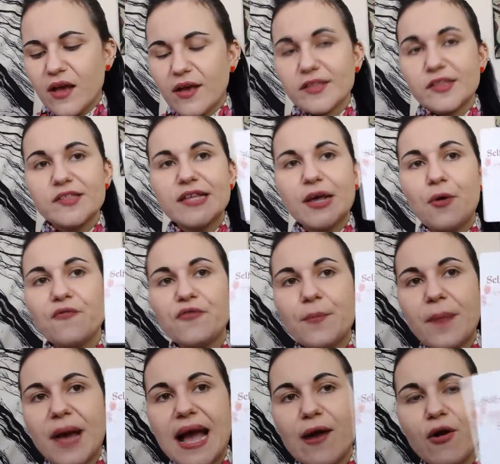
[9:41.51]

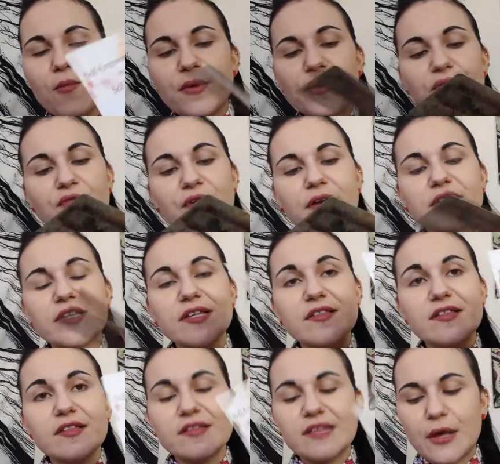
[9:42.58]
self-empowerment
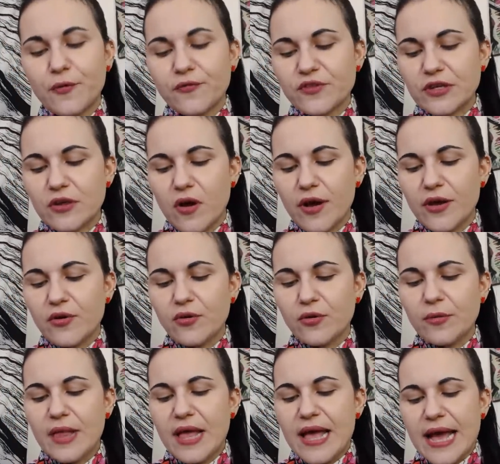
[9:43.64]
versus self-denial,